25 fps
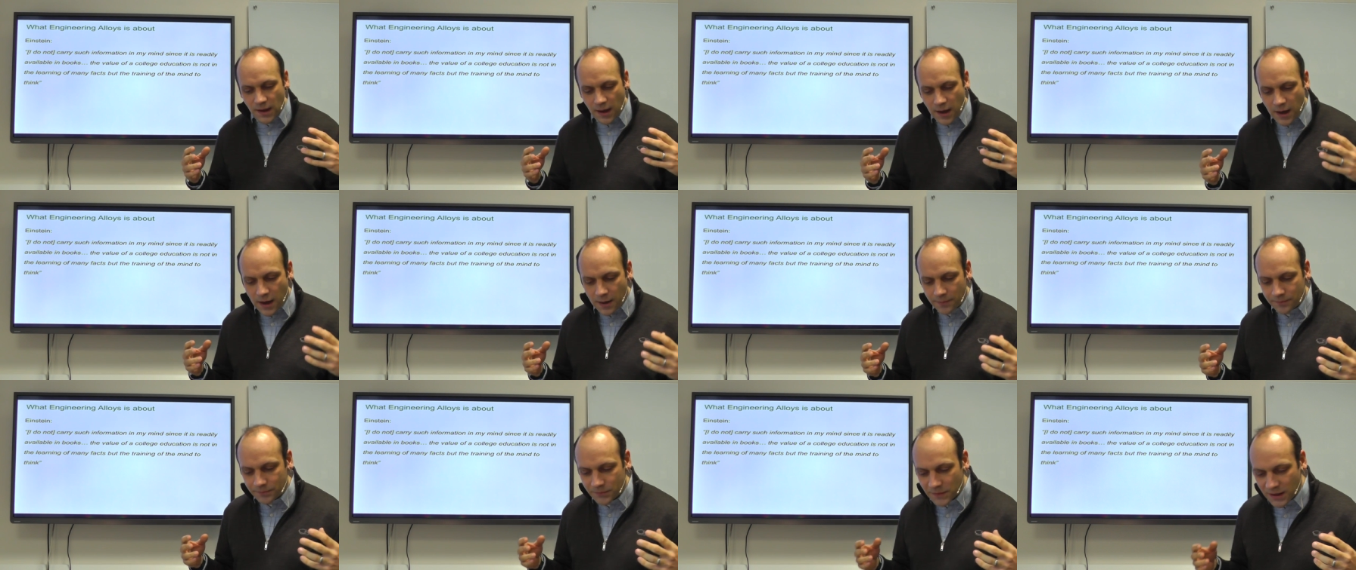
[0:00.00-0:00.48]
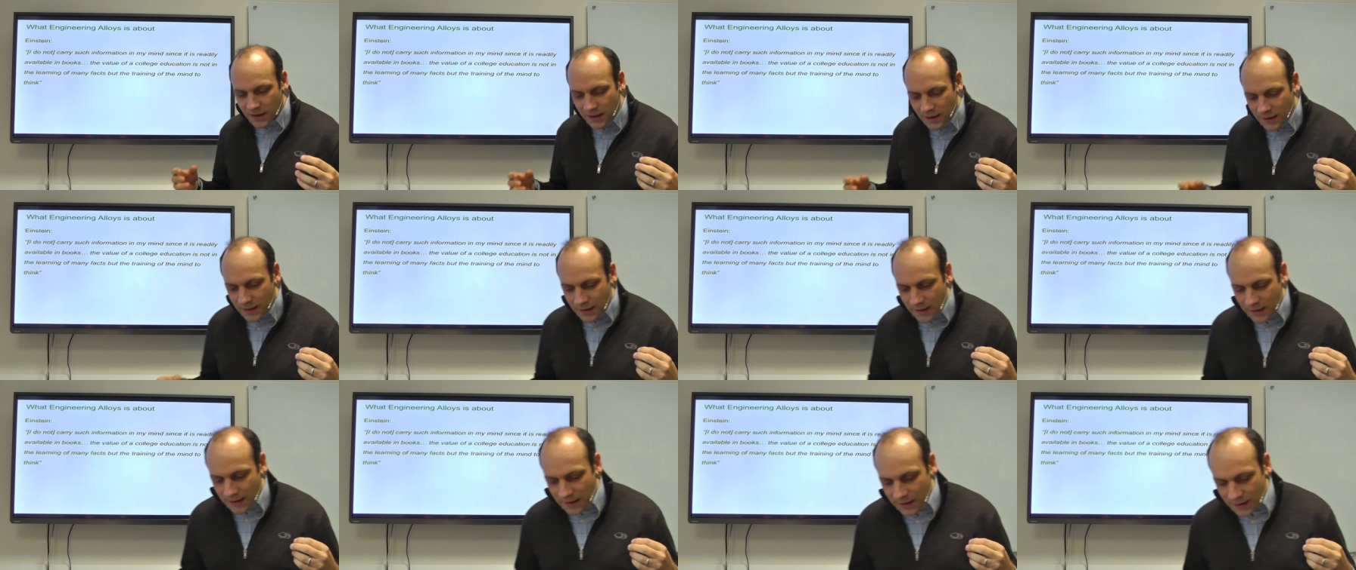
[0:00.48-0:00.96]
Um,
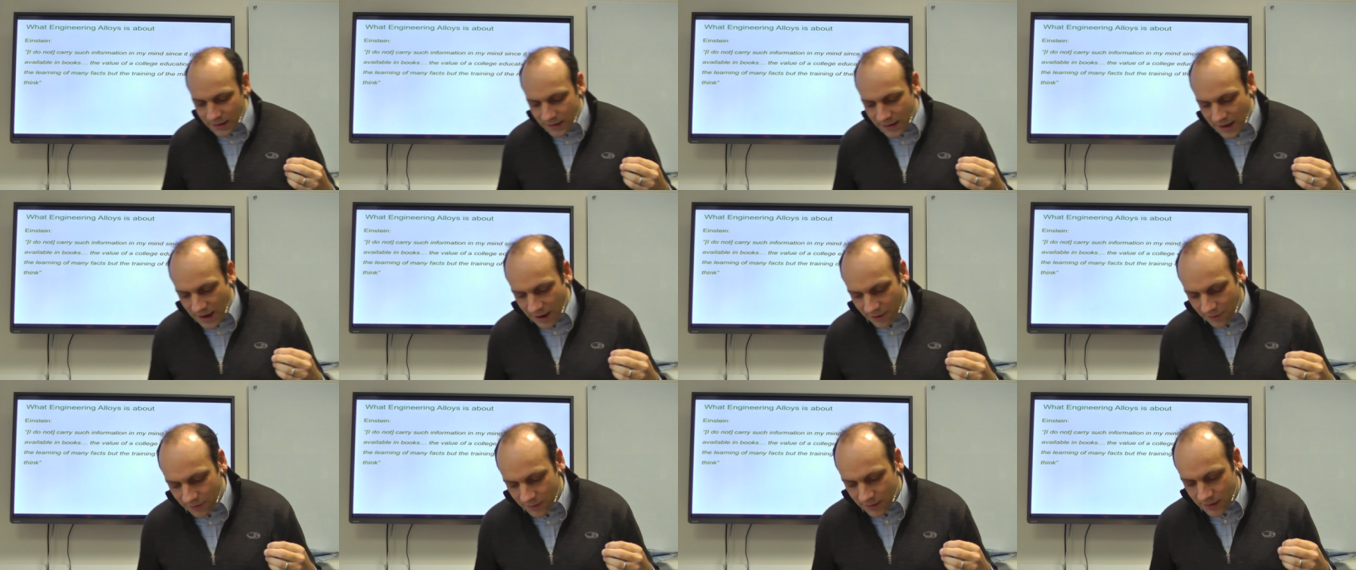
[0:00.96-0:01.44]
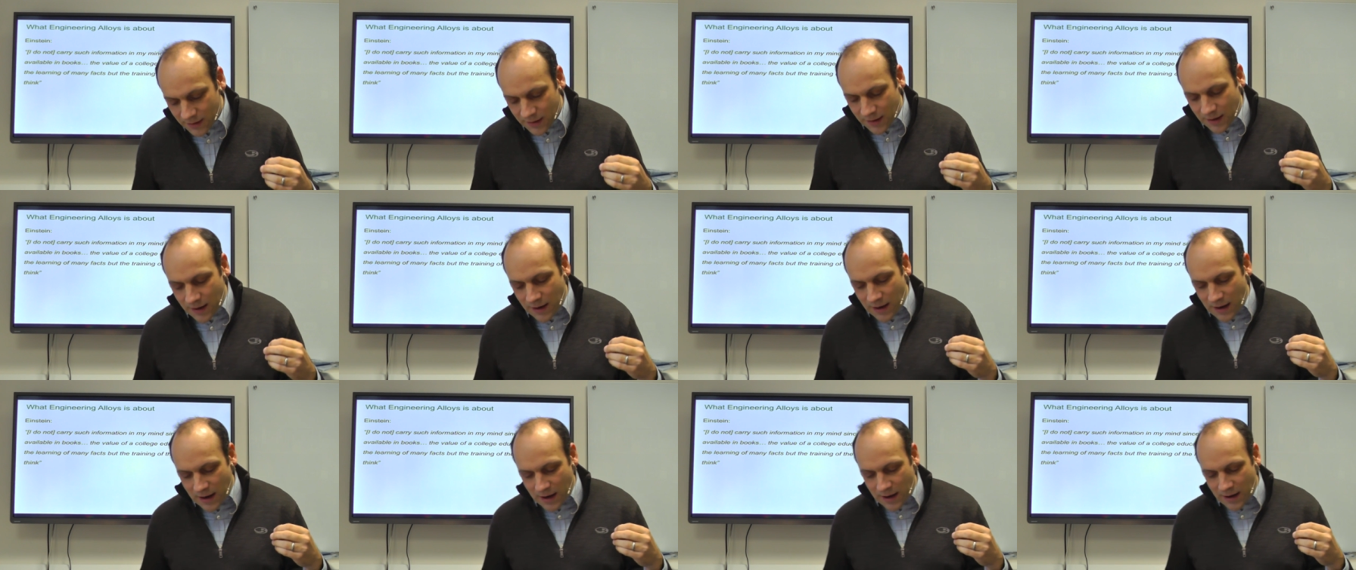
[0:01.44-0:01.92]
now,
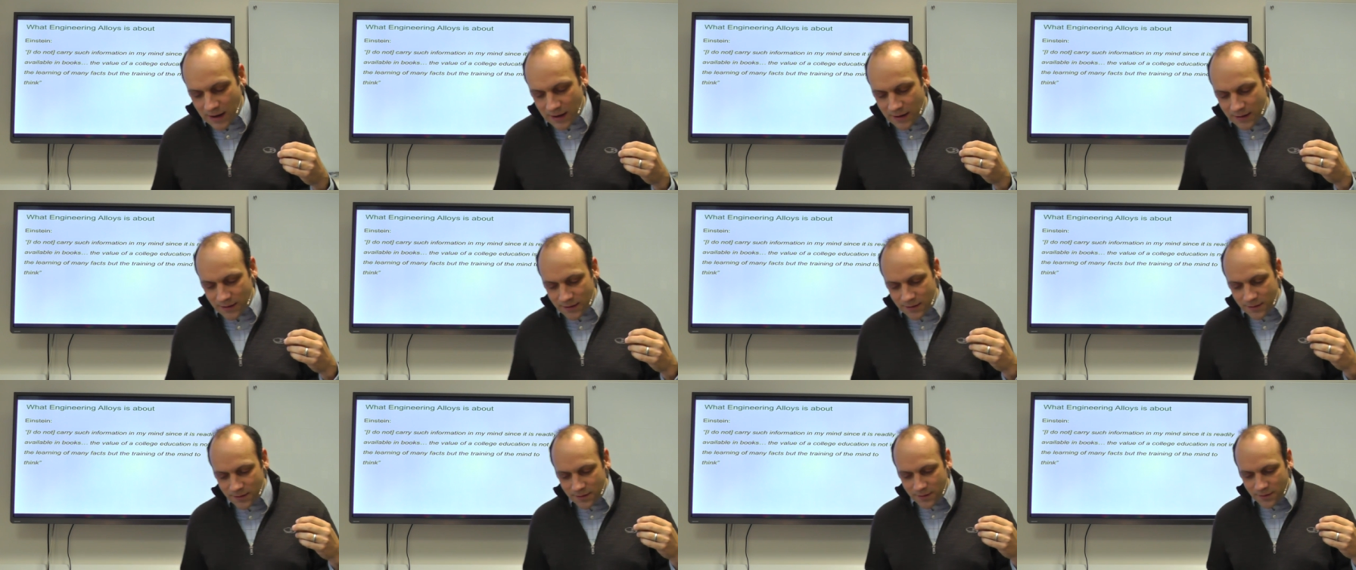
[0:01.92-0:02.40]
uh,